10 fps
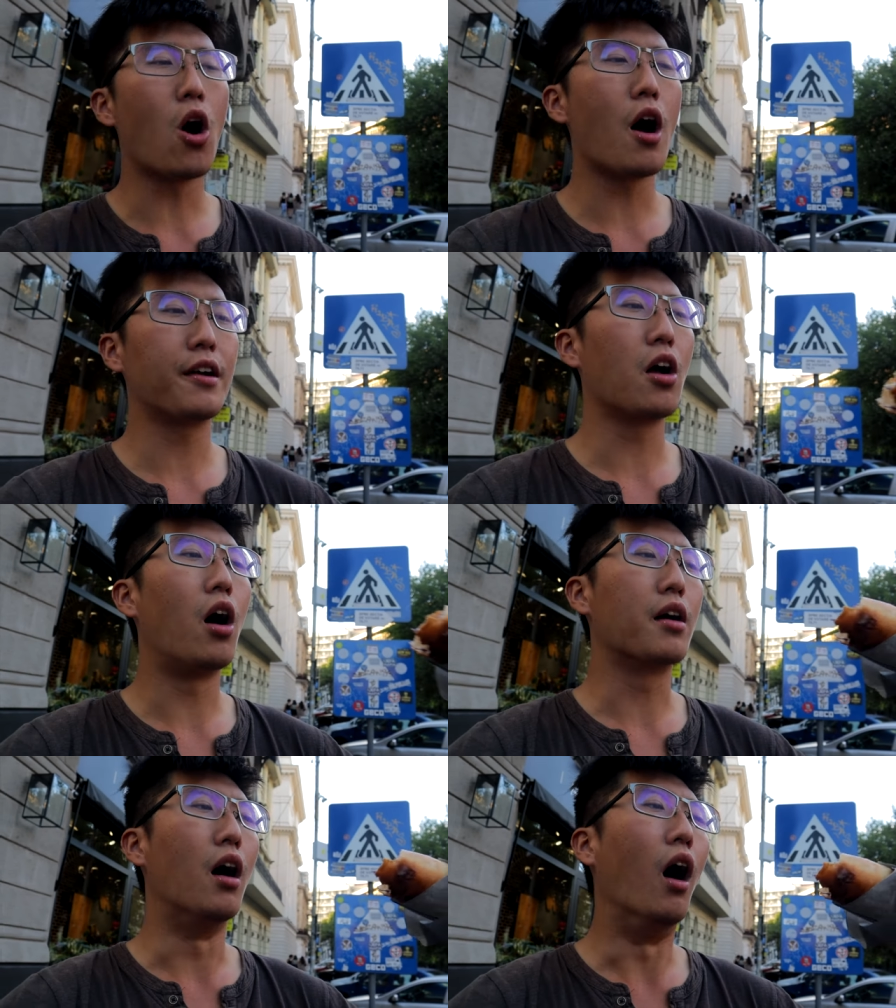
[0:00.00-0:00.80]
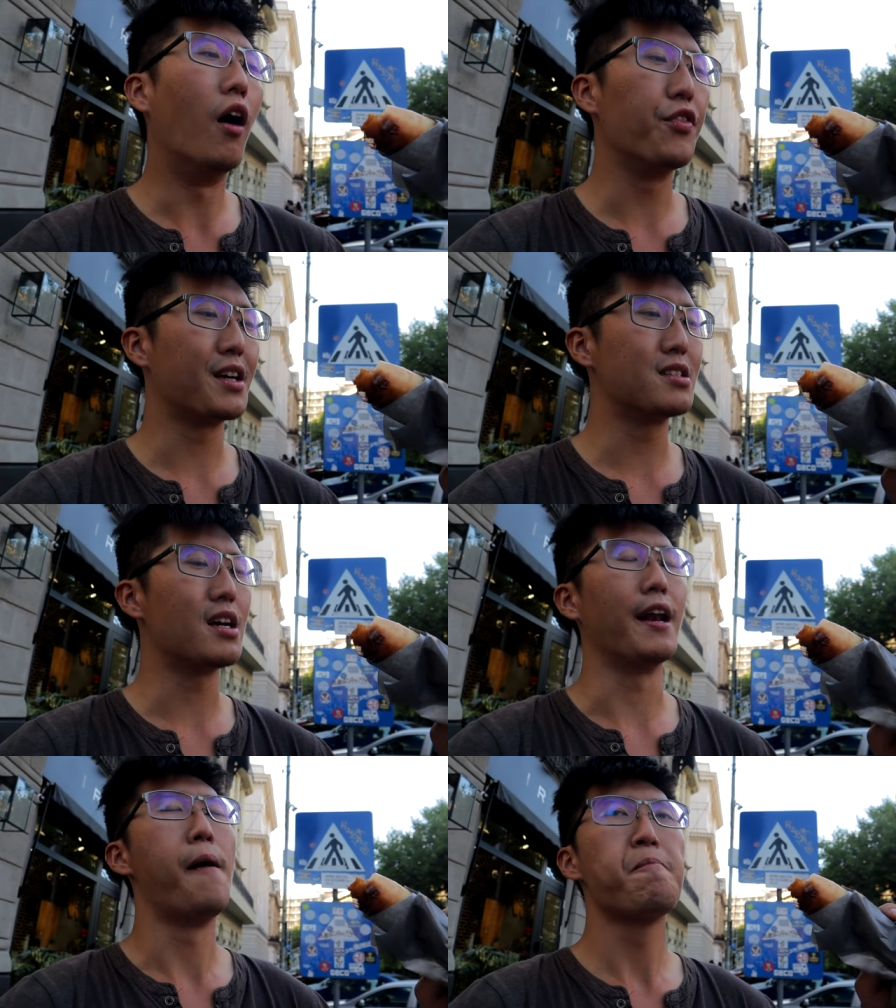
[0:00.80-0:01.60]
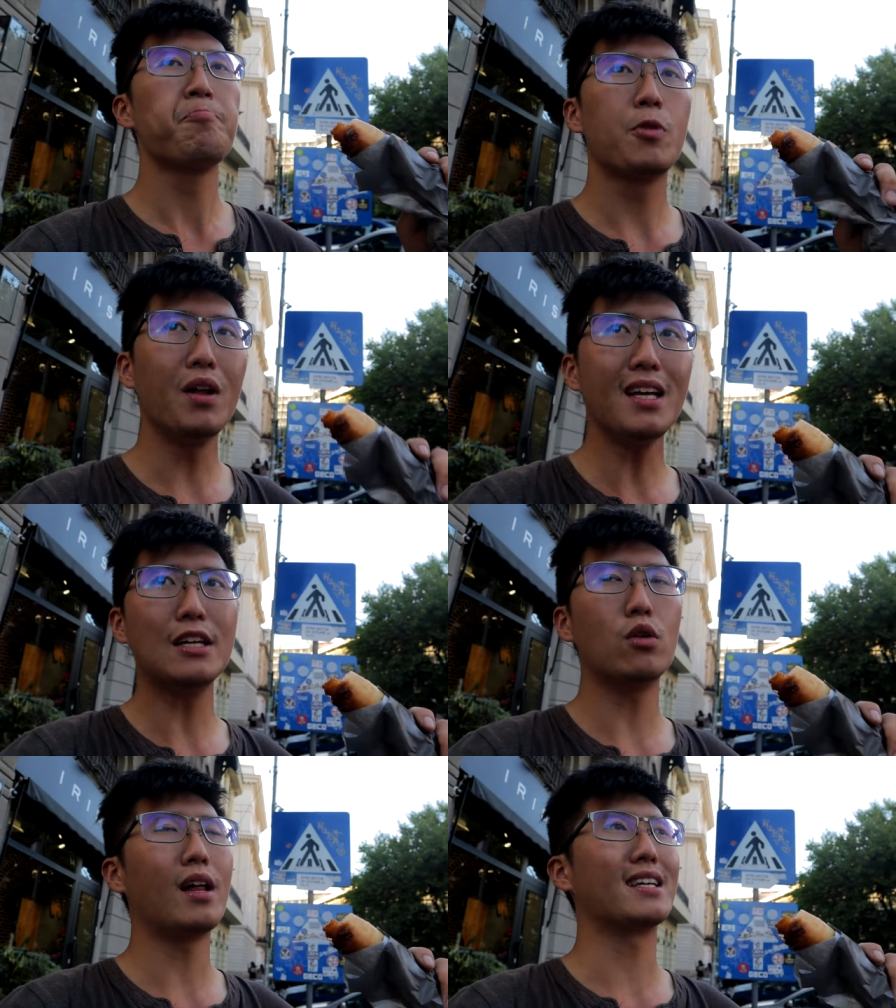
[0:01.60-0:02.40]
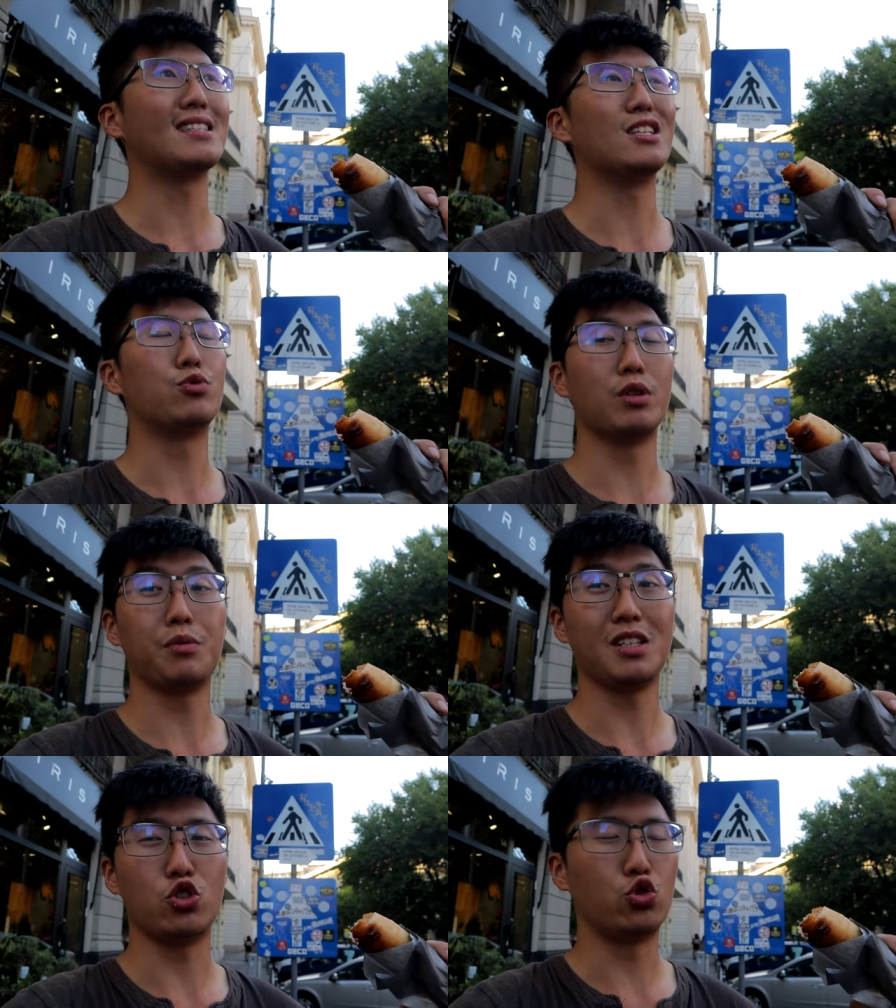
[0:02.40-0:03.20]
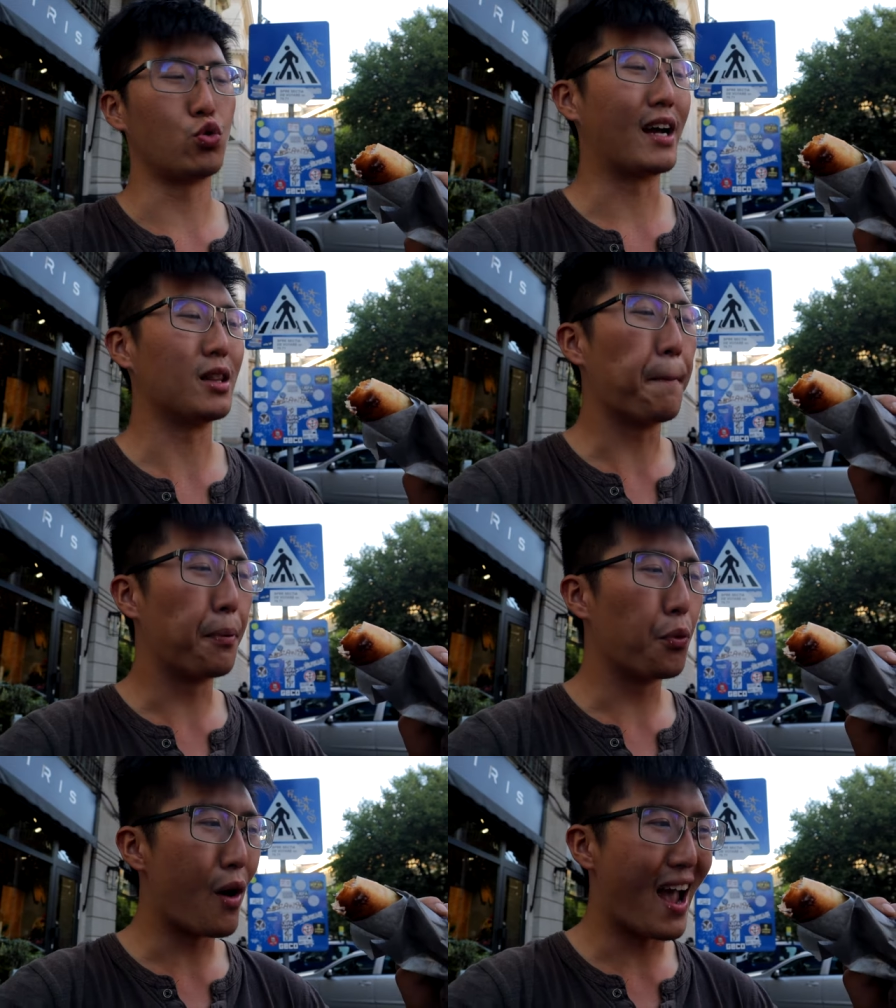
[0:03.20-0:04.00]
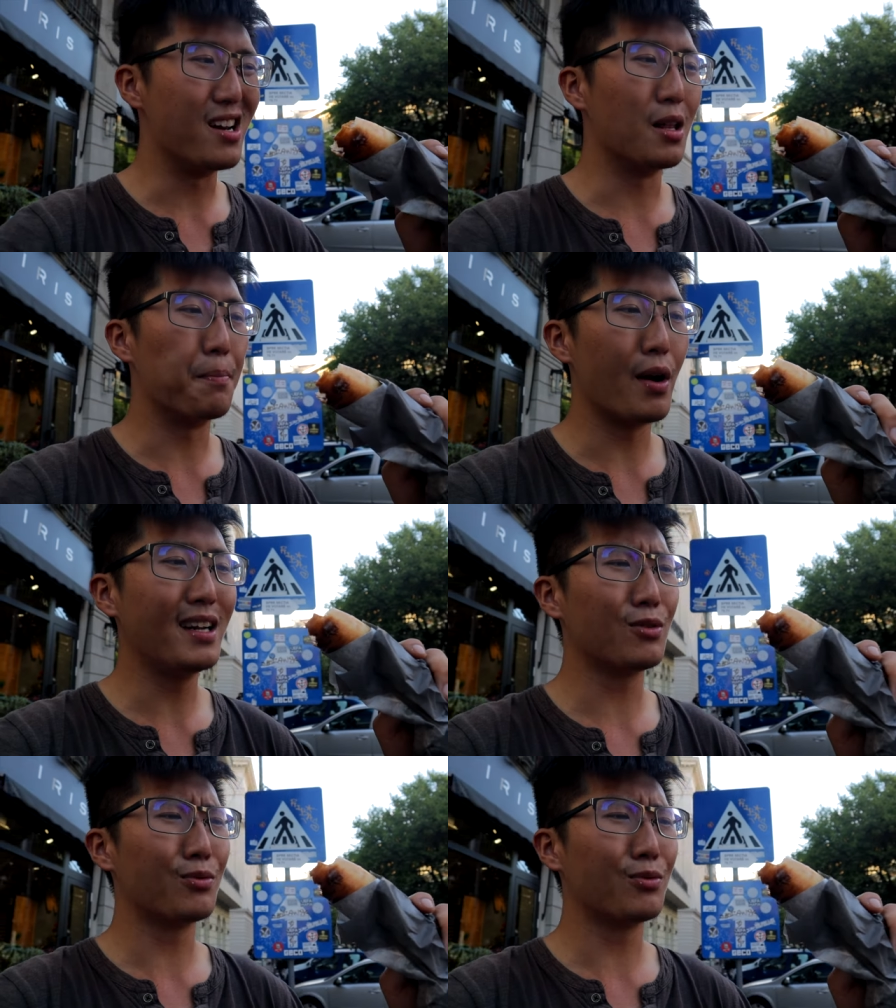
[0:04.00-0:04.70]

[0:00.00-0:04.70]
hot dog on the inside. The one thing I don't like is that it's really, really dry, the bread. The bread is